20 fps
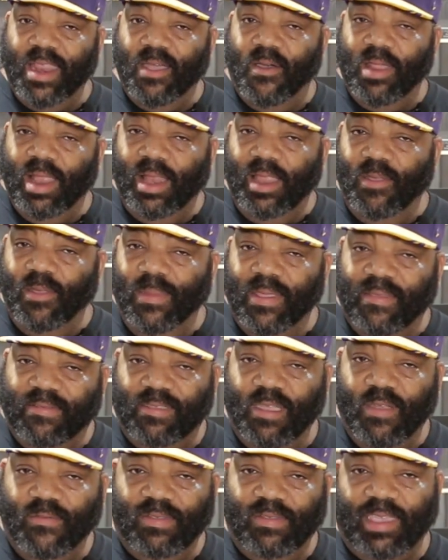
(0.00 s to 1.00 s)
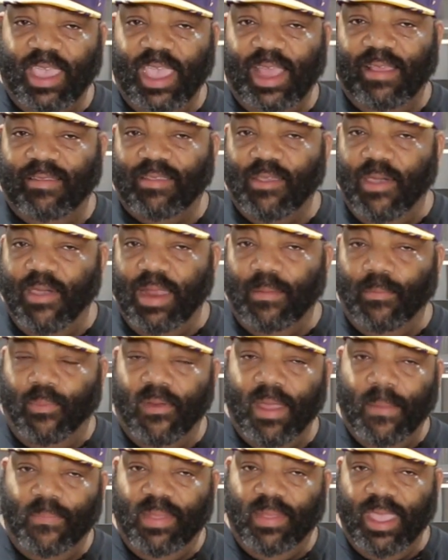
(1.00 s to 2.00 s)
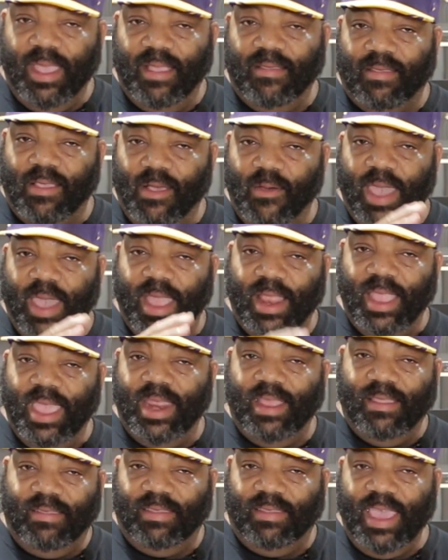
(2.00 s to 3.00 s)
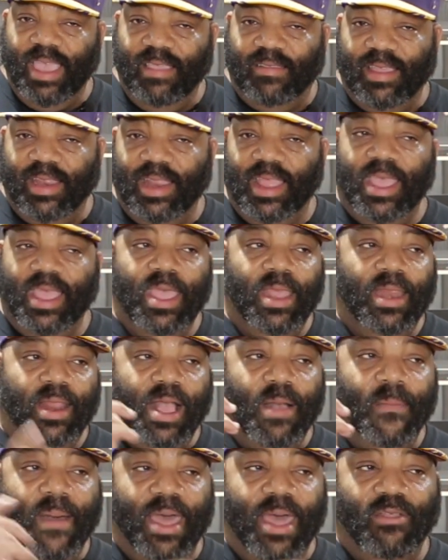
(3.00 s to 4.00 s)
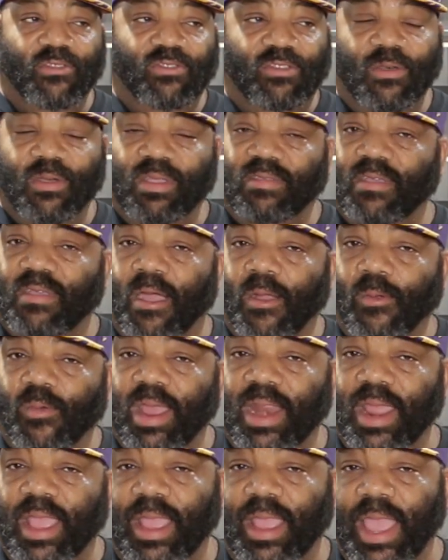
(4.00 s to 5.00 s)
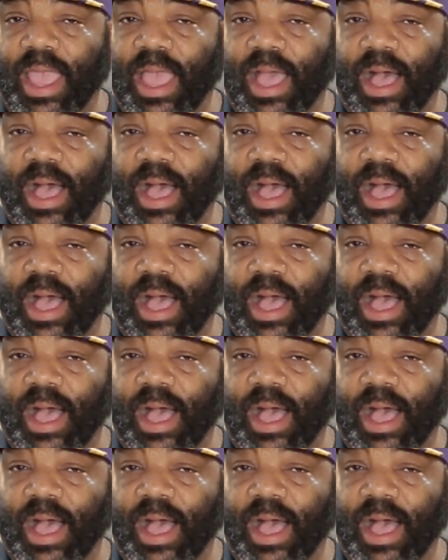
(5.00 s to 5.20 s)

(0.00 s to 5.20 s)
on it, a little bit of silver skin. Let's go ahead and prep this, go ahead and get it seasoned. The Kamado Joe is already